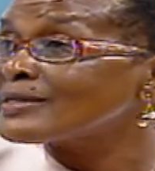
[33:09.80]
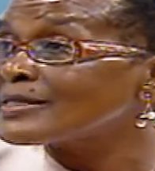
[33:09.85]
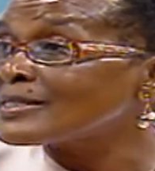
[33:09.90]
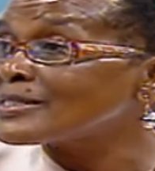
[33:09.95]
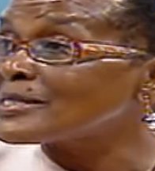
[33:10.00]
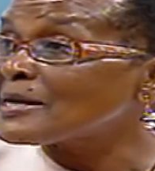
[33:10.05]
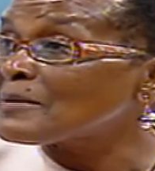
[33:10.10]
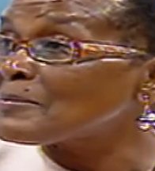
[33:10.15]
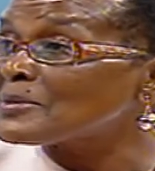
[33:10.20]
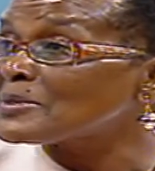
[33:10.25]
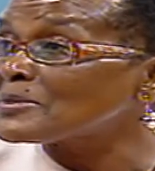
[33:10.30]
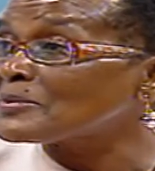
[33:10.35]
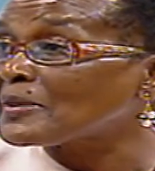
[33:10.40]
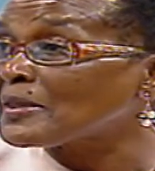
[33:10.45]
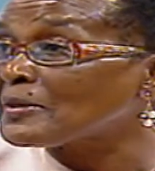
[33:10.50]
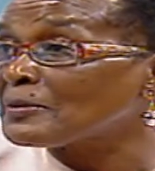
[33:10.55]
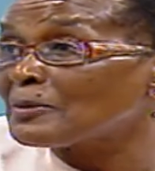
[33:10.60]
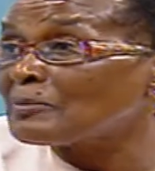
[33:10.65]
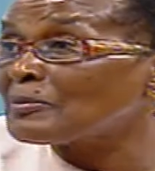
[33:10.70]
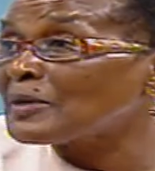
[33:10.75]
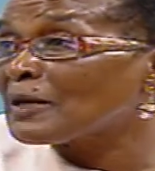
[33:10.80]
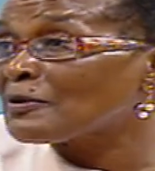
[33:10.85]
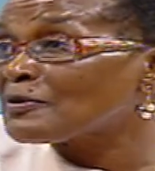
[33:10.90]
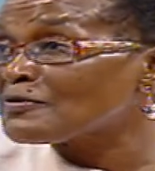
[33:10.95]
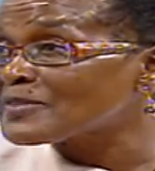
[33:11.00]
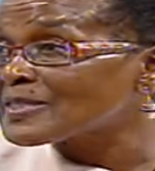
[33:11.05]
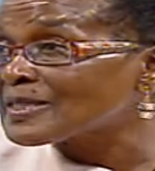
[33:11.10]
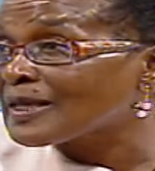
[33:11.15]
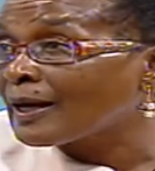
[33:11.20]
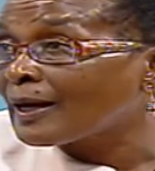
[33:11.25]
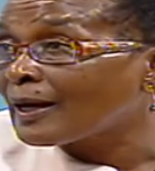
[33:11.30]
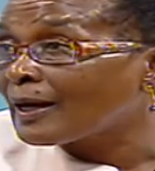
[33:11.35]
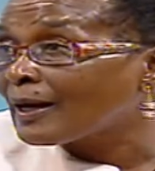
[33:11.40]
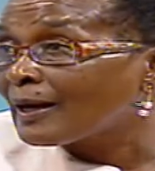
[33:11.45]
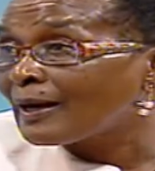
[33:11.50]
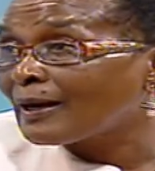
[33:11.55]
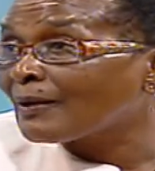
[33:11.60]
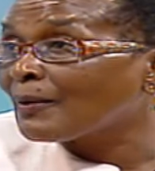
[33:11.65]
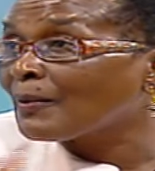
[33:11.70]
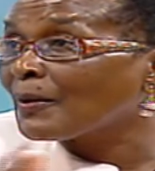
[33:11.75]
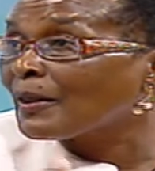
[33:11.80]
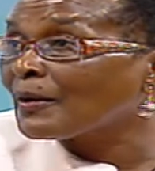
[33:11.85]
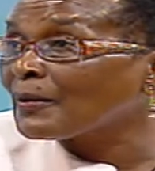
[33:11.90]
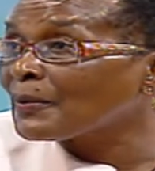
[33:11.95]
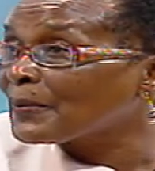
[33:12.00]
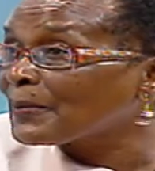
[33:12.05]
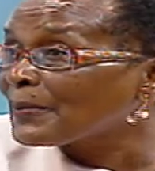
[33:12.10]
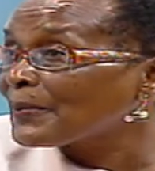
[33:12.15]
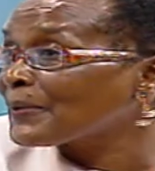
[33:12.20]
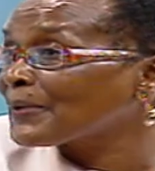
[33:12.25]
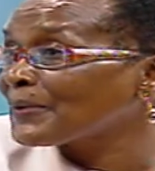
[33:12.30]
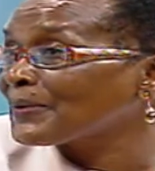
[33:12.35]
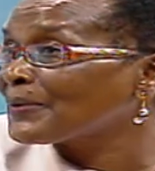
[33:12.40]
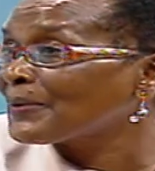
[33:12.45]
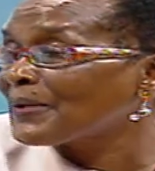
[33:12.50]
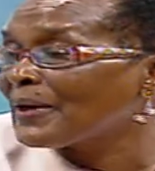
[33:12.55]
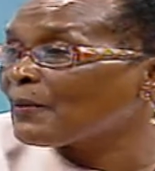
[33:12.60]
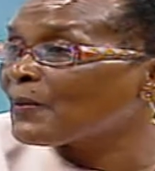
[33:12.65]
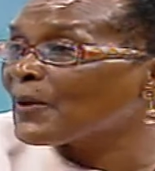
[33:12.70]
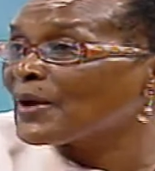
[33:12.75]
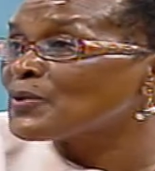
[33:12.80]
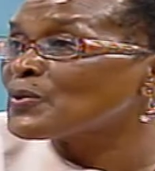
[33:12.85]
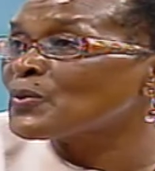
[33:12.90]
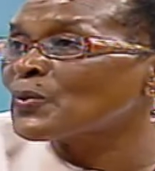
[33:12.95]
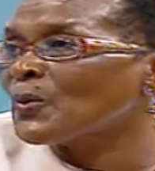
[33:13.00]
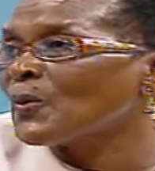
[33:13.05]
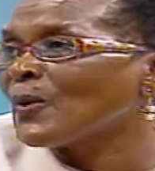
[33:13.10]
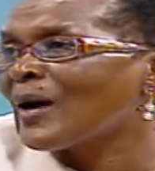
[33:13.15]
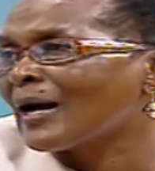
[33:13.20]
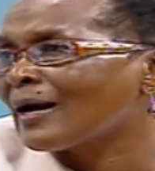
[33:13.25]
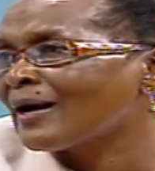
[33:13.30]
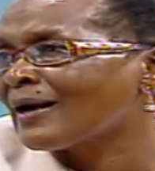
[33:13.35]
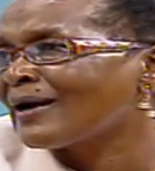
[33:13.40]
it determines whether you'll be an officer, where you will work.